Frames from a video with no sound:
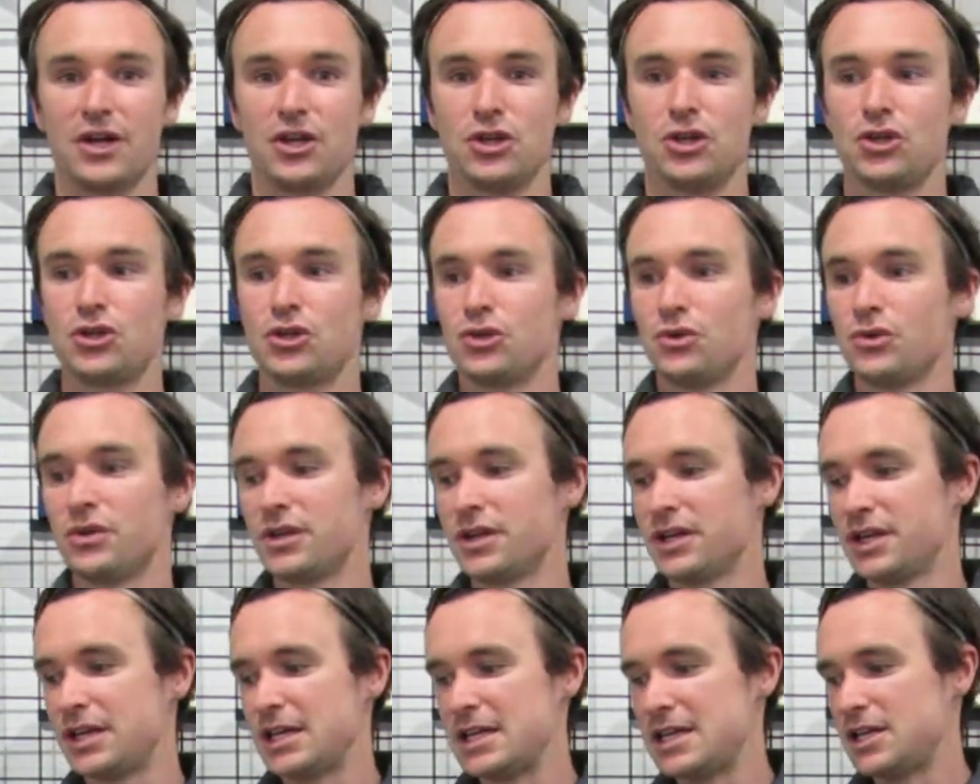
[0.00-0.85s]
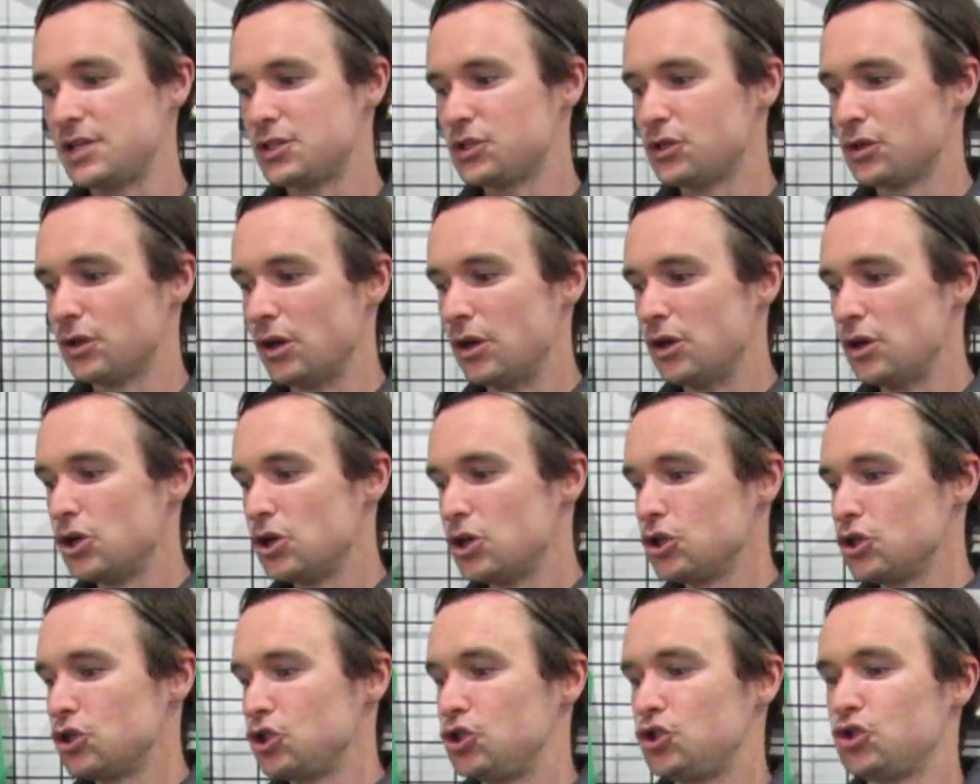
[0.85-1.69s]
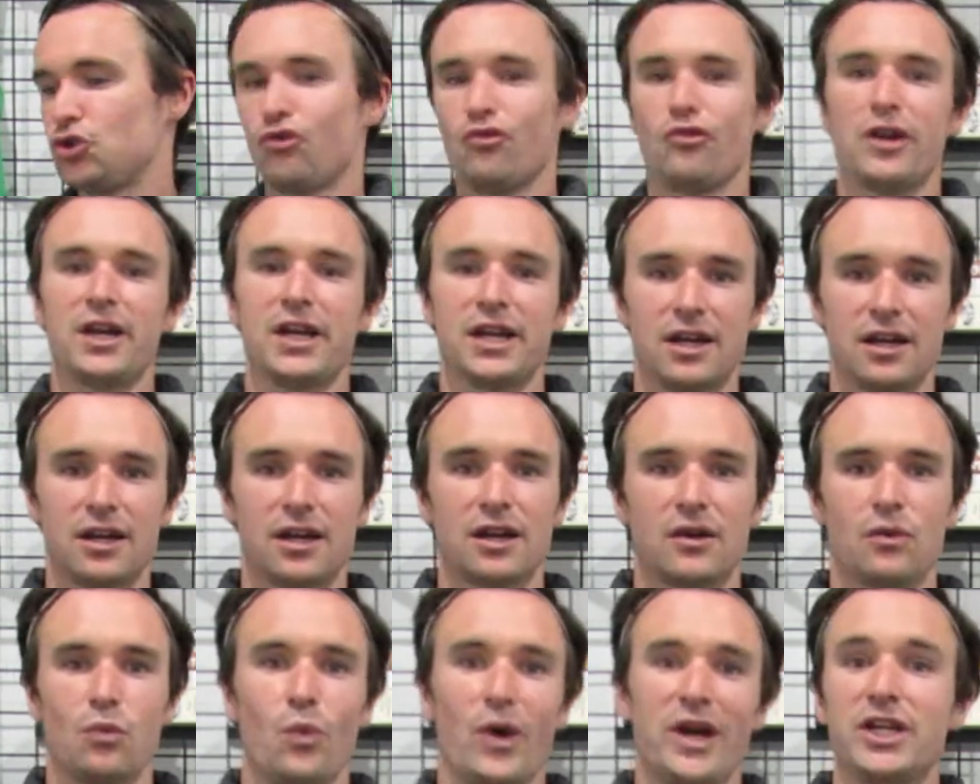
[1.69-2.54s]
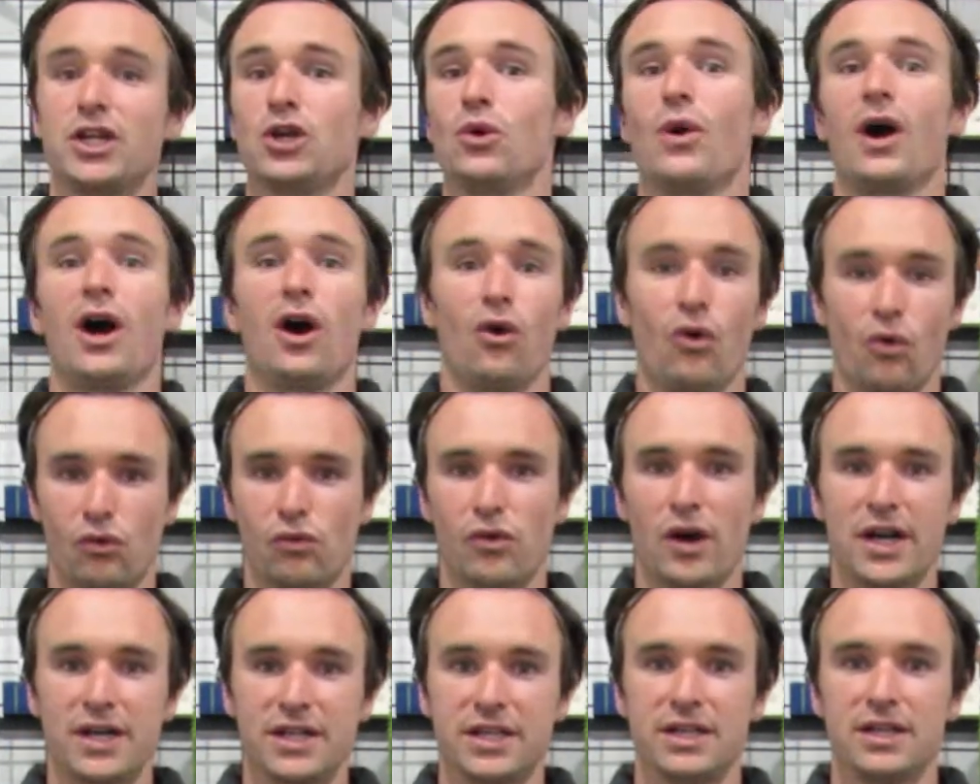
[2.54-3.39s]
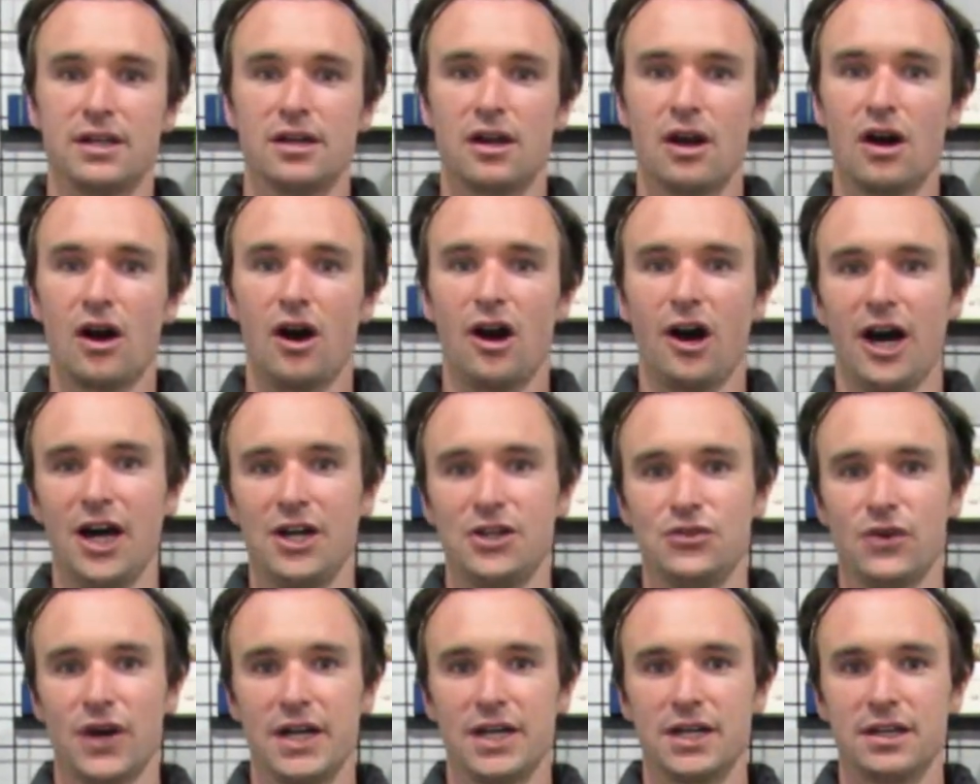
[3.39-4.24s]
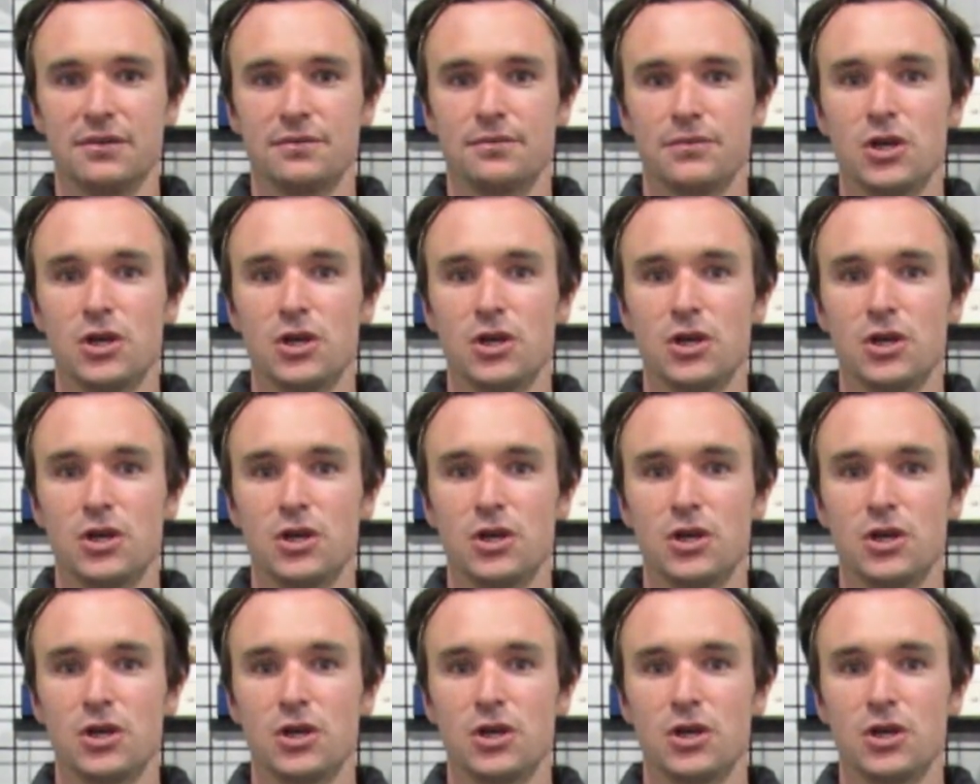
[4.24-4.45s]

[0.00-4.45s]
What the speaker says: You shouldn't need to drink when you are already hydrated.